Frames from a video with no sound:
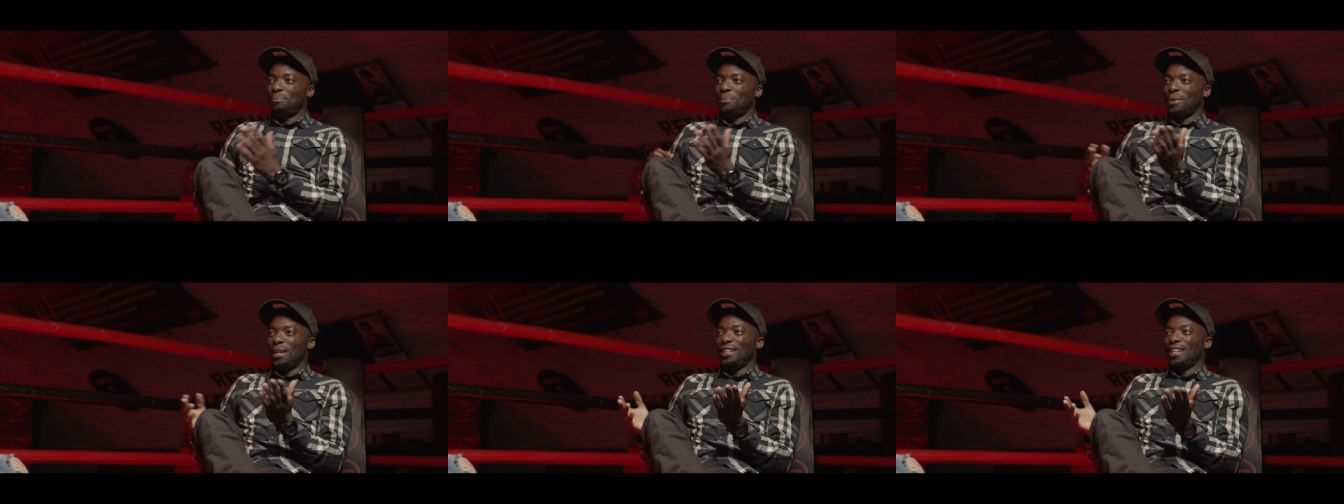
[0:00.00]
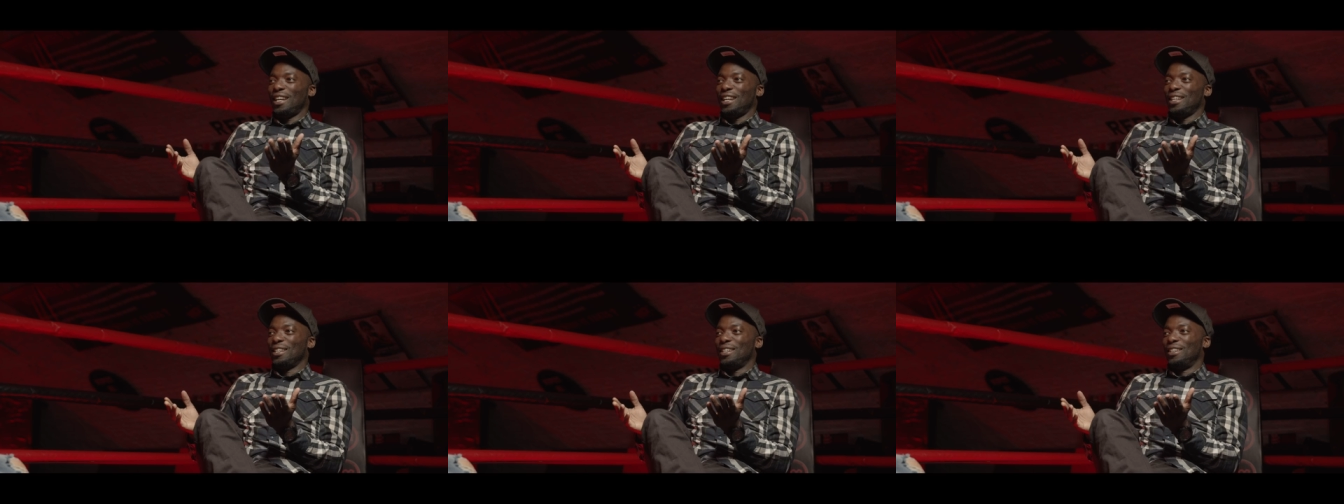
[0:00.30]
Being
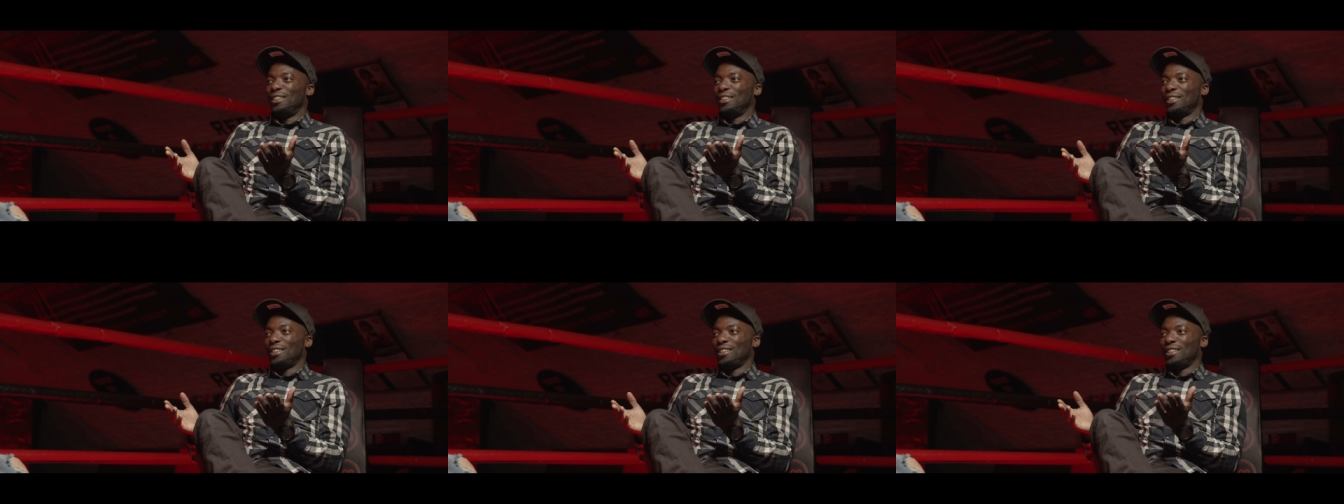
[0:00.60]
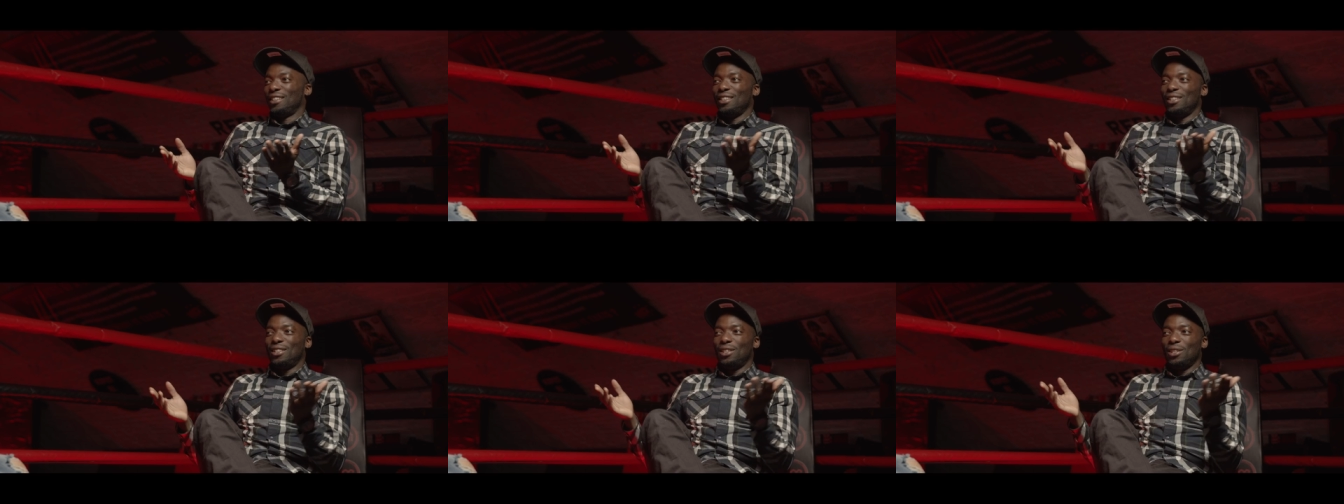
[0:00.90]
that young,
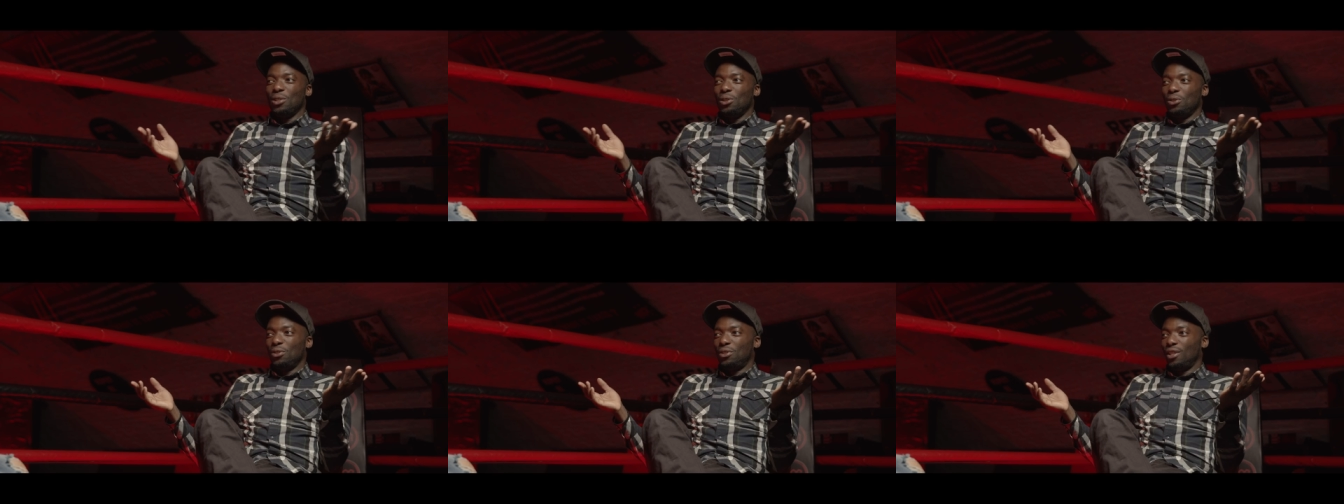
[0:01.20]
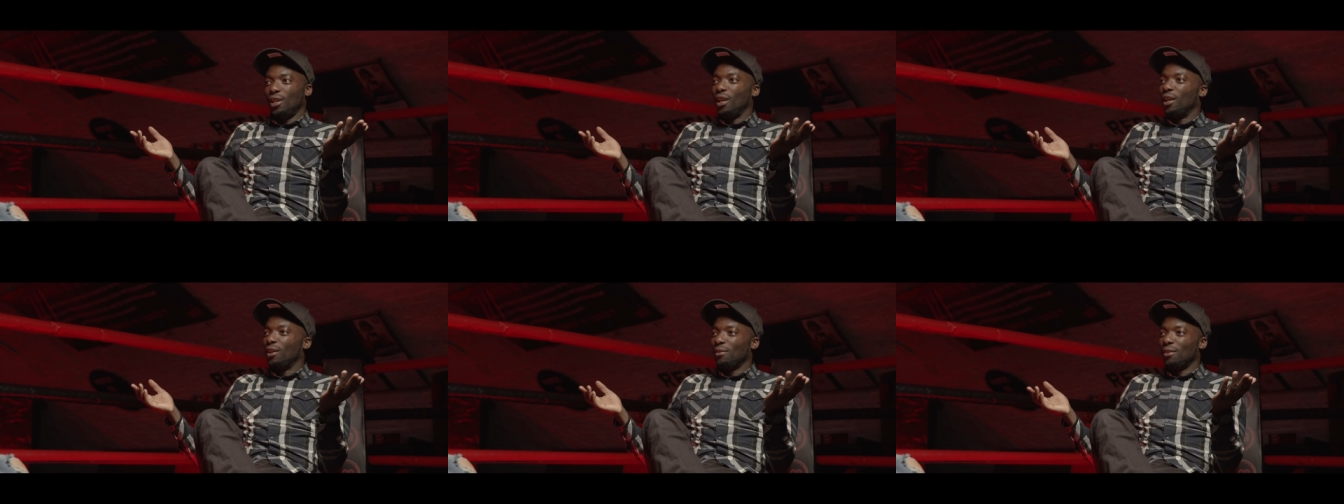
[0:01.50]
it's a new
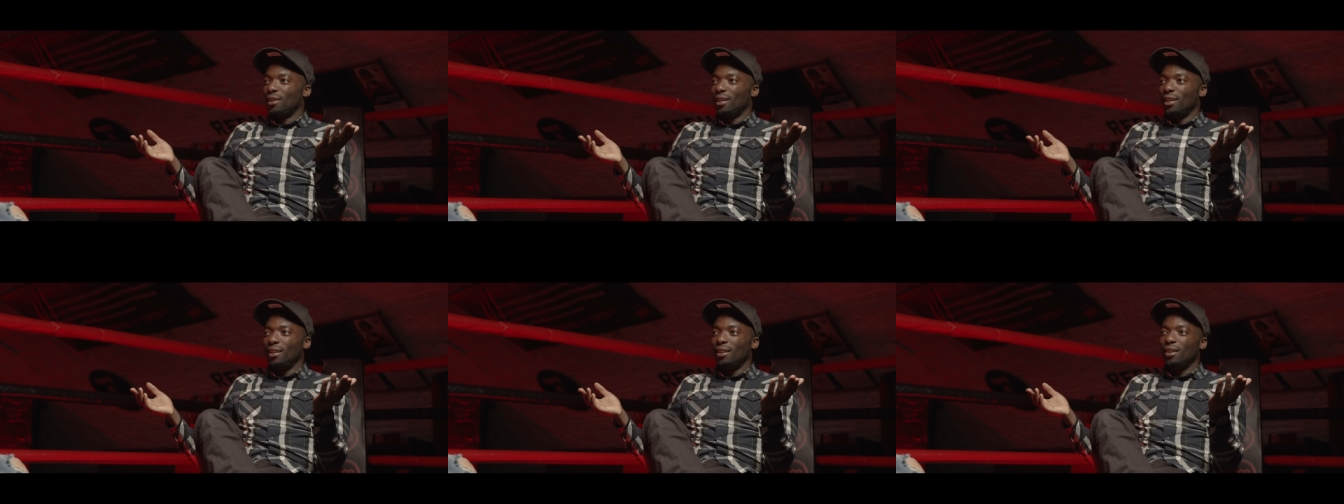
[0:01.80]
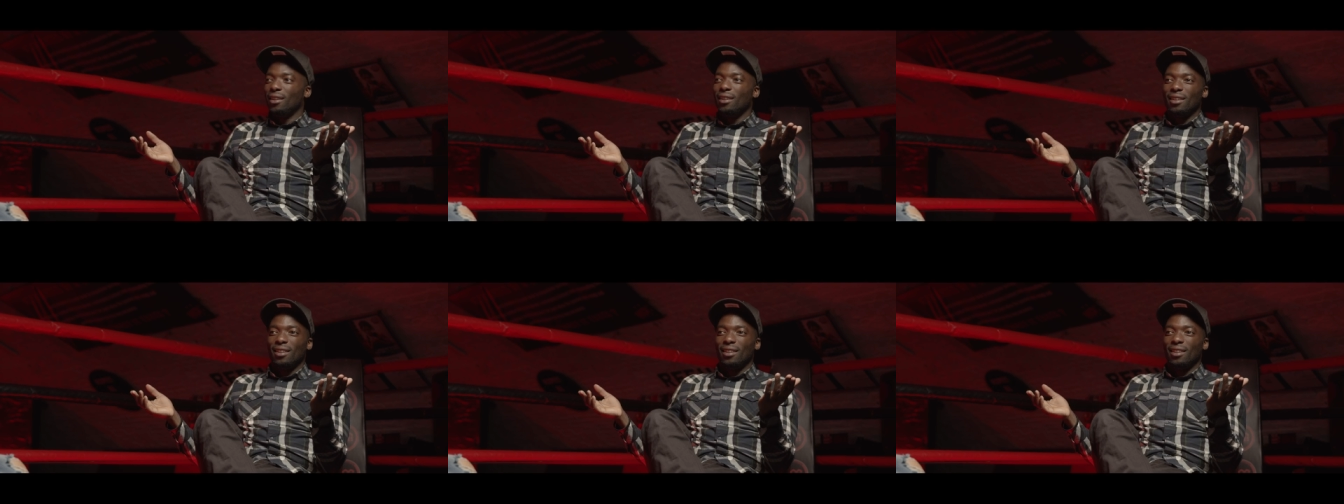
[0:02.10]
scenery.